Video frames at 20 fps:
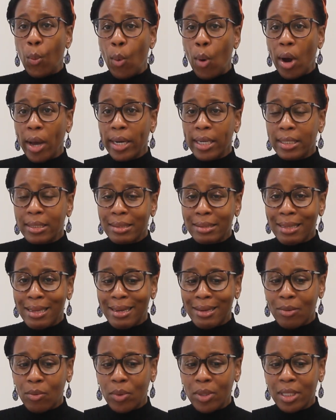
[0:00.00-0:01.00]
What
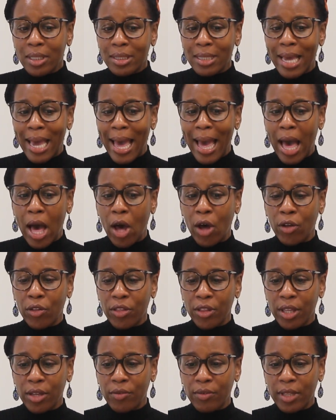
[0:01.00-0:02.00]
does a
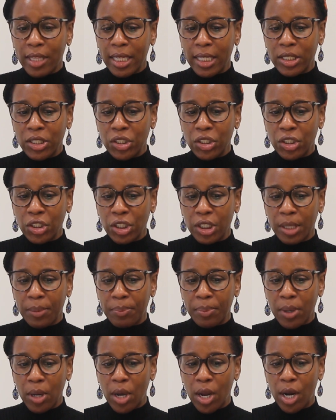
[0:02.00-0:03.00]
healthy
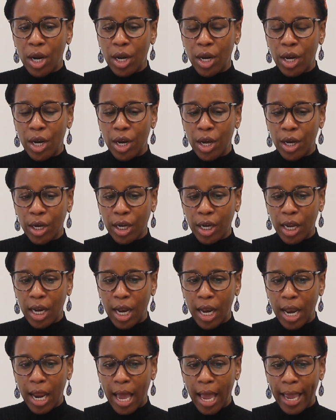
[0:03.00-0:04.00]
relationship
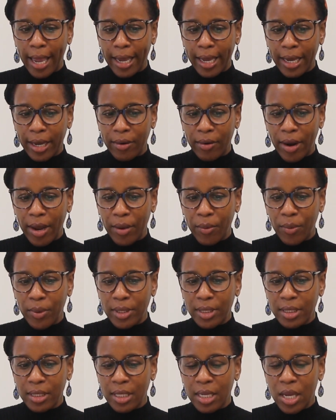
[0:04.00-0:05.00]
look like, right?
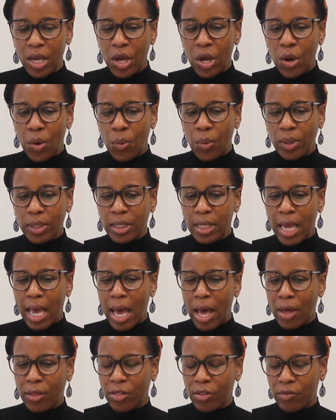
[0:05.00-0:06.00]
What's a
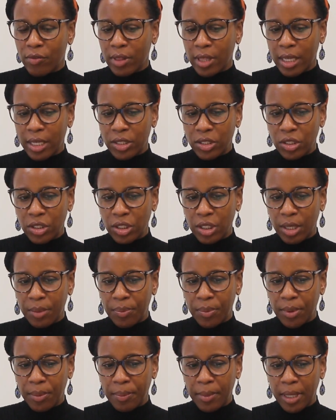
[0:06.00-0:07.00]
healthy relationship
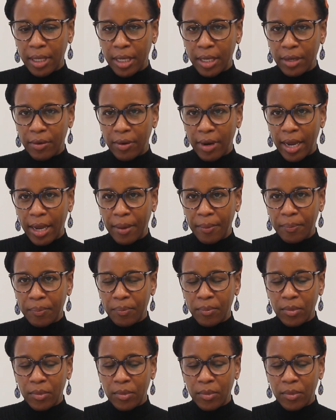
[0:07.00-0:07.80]
with money, right?